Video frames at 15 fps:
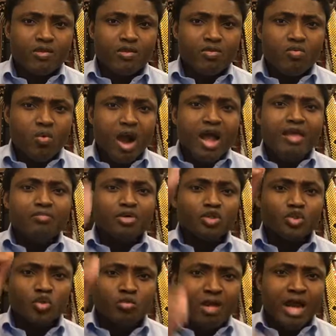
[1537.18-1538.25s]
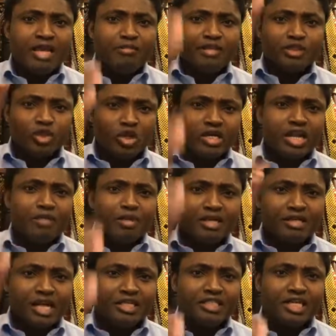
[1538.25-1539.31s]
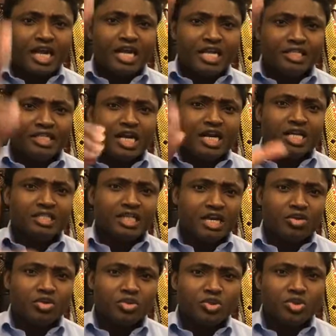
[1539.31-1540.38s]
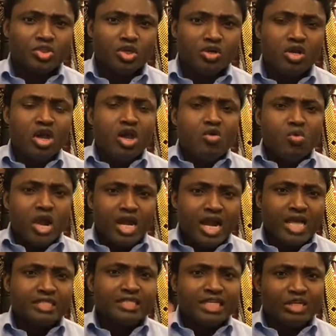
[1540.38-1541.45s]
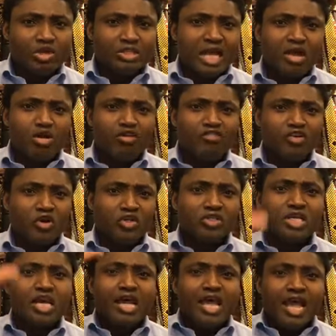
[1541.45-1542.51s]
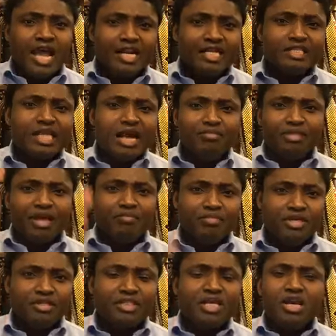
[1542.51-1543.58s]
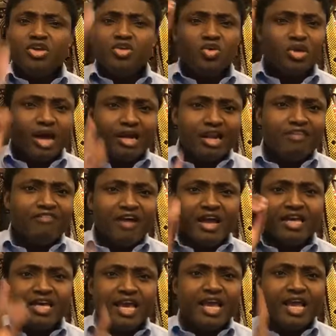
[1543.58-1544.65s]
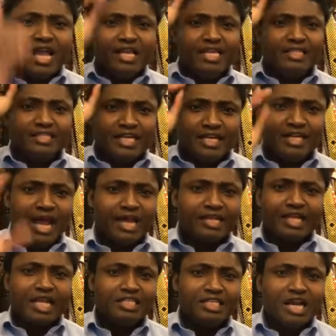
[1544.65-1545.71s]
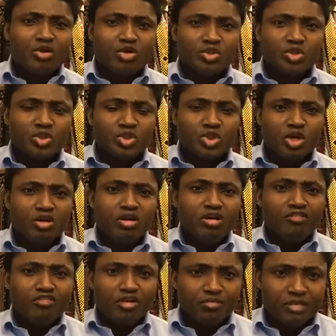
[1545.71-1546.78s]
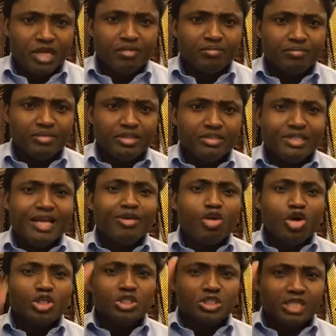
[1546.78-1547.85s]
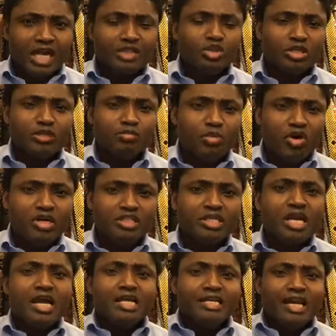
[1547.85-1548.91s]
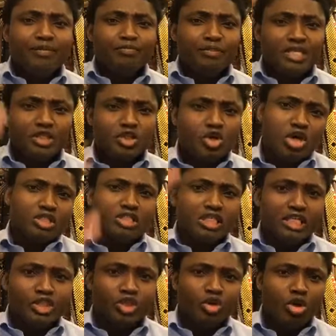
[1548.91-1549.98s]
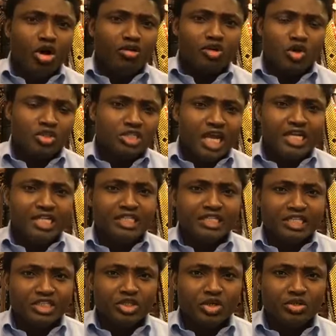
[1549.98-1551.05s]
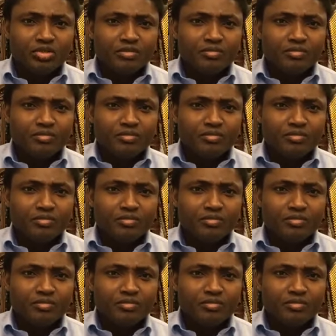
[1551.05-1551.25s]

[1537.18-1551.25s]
Why must Umahi be talking about Nigeria, Nigeria, Nigeria constitution? Whereas the northern governors, anytime they meet, you can never hear anything like Nigeria constitution from them. They go straight to the point, they discuss issue or concerning the region.